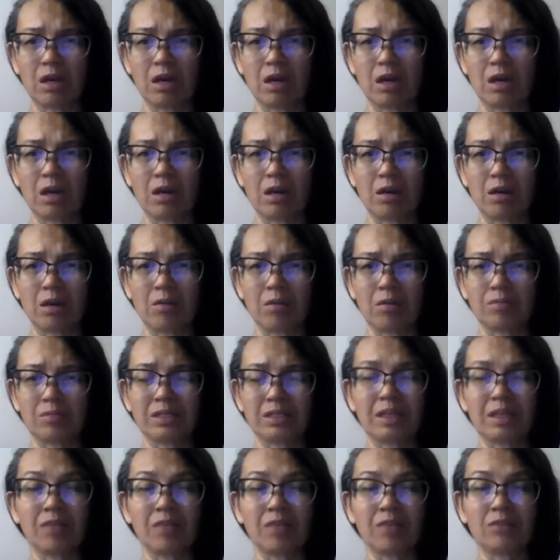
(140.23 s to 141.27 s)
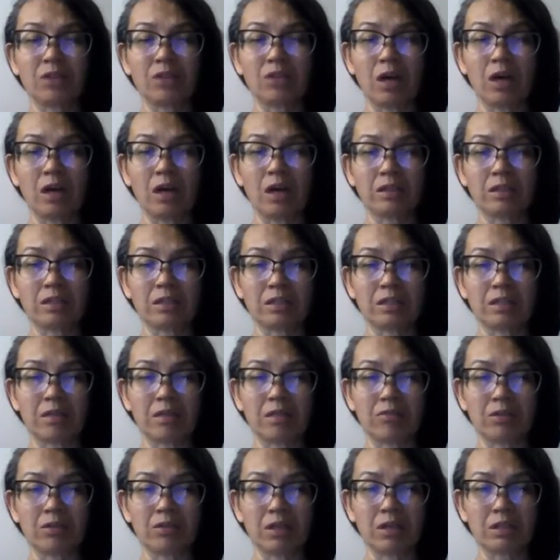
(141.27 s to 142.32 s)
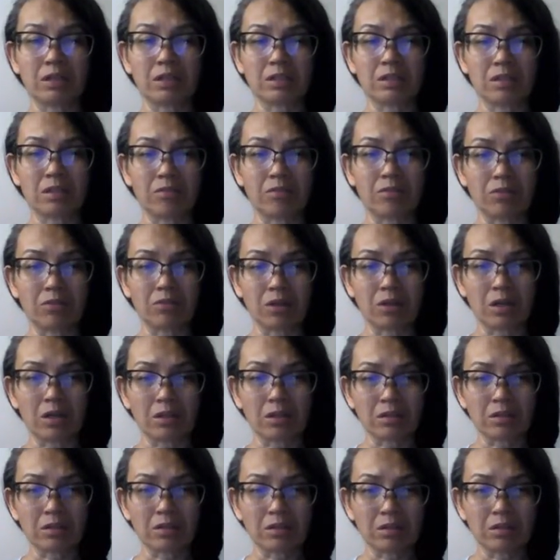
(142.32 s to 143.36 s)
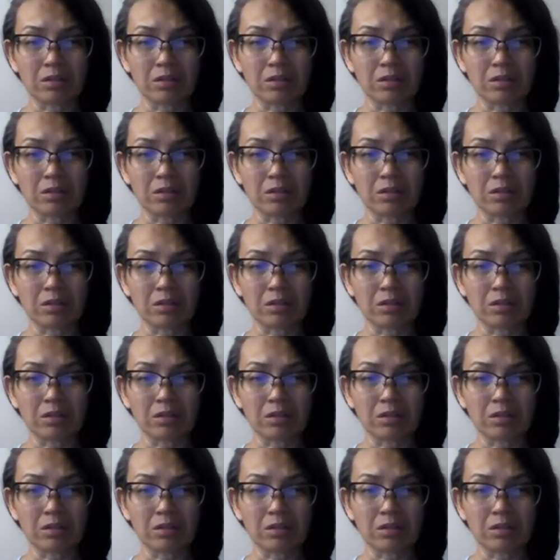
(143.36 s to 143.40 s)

Um, save a lot, save a lot, save a lot.